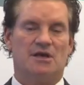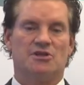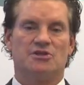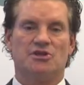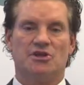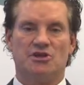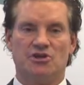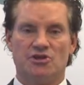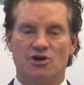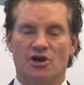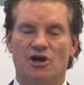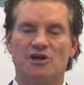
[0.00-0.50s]
The
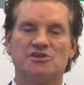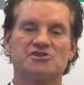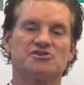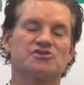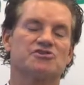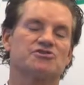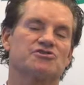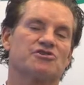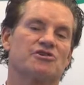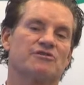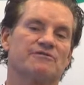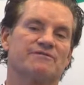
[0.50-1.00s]

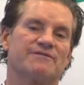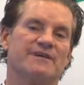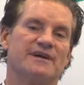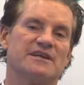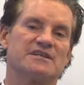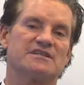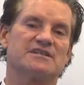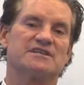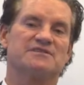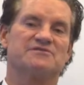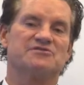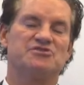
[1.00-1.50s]
non-surgical
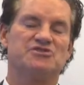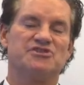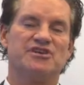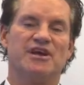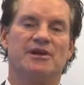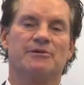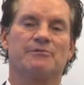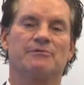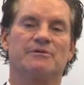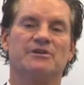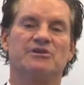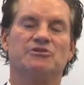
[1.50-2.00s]
facelifts
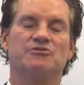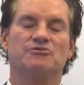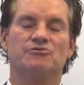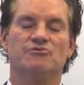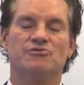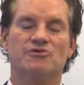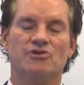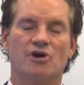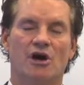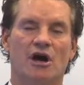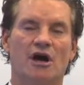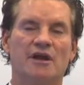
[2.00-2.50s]
generally do
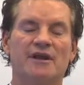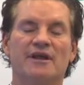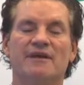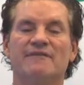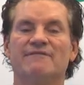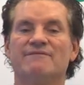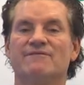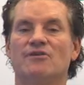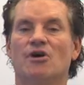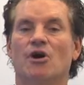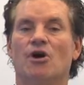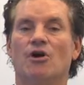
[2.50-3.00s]
not
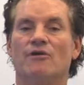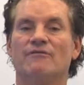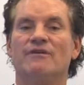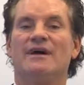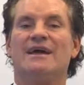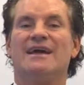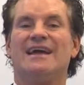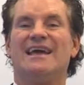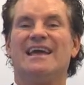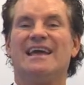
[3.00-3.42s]
involve